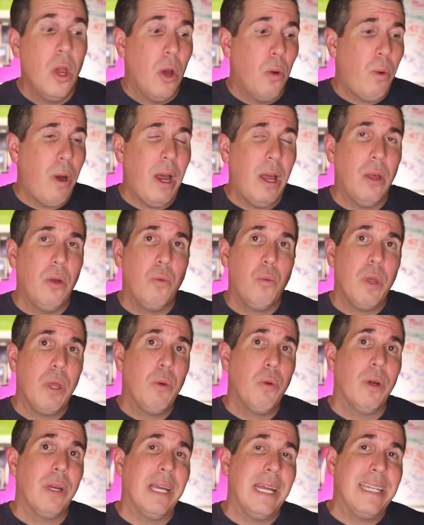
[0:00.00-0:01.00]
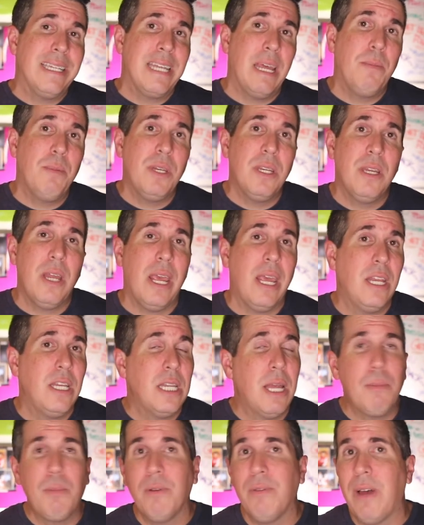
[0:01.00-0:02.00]
While Wework attempted a
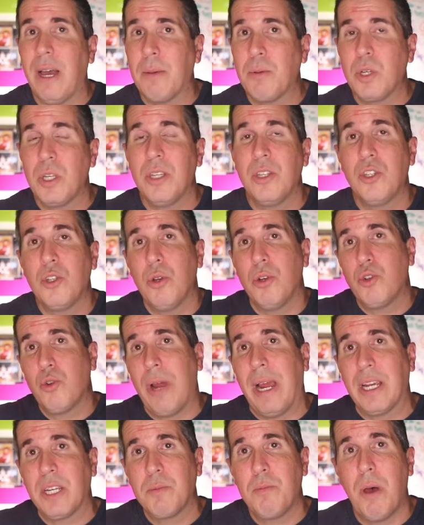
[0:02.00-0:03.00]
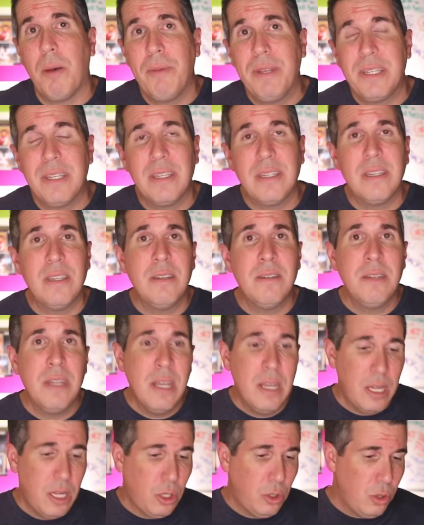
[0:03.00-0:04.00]
number of options to attract small businesses,
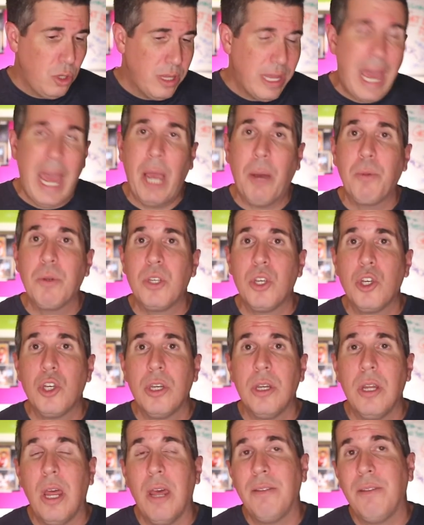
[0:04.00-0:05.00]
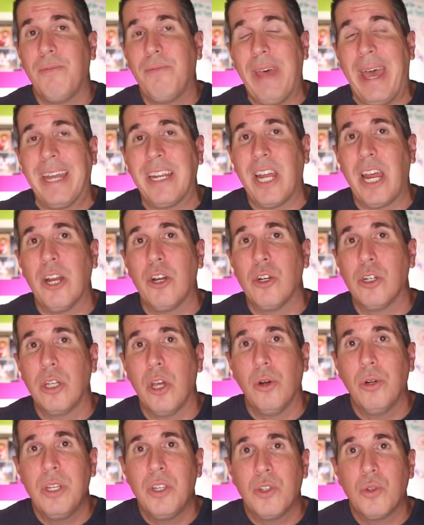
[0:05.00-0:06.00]
including the acquisition of the Flatiron
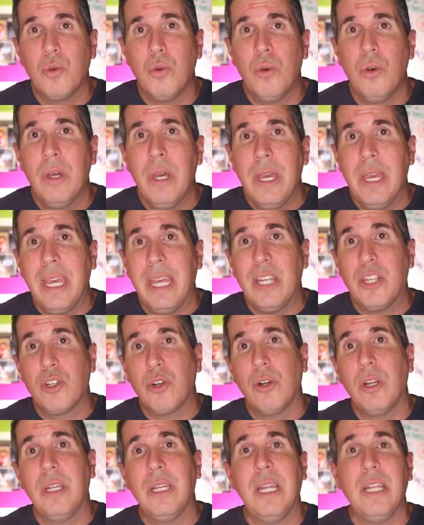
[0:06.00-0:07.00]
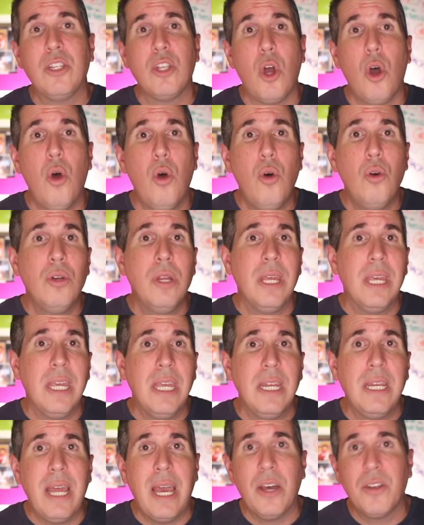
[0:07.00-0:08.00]
Coding School and starting its own
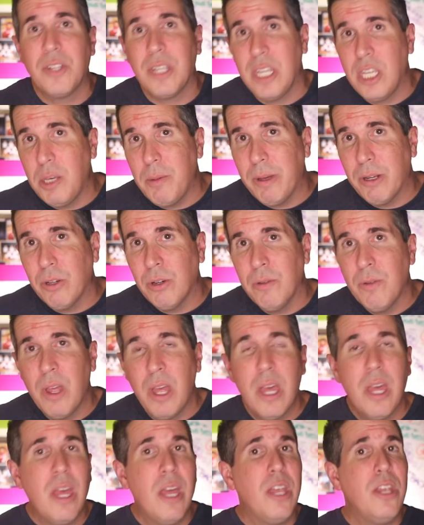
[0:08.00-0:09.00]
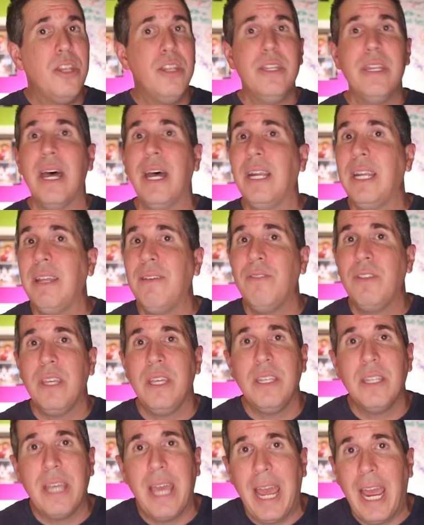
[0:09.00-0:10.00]
in-house incubator, none of
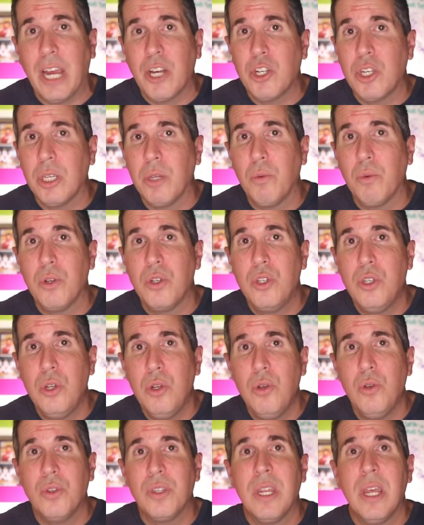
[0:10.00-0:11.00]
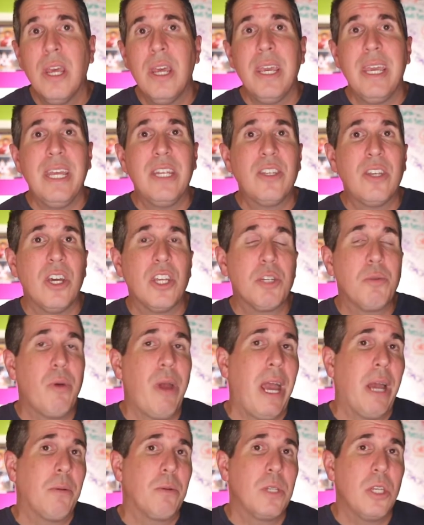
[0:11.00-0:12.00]
these actually reduced its customer
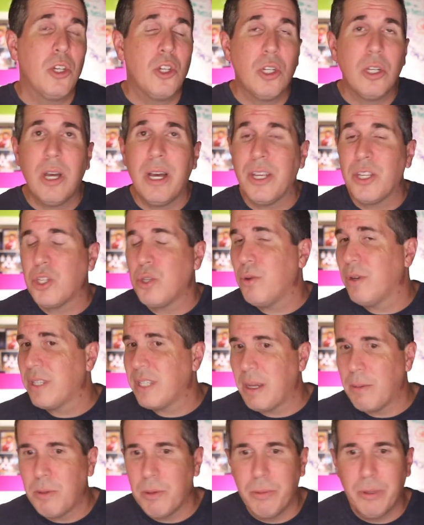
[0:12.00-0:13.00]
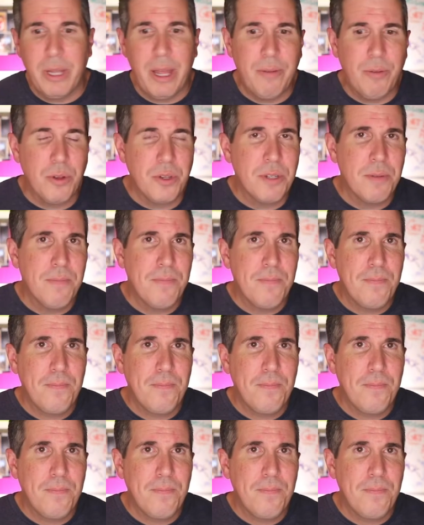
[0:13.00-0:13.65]
acquisition costs to acceptable levels.